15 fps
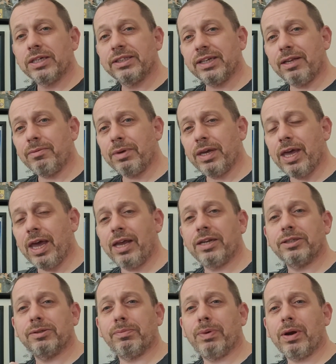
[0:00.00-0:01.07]
Solomon
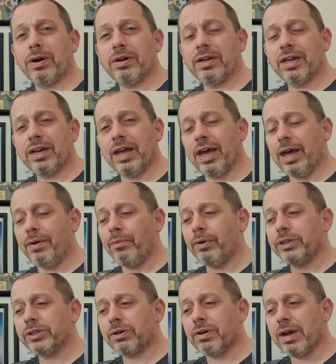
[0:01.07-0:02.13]
Kane is a Puritan, and
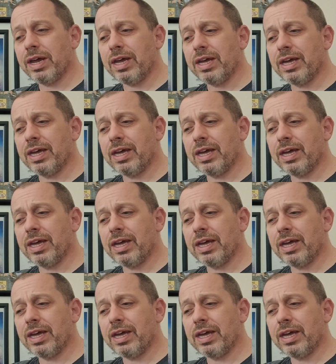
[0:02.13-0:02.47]
what's great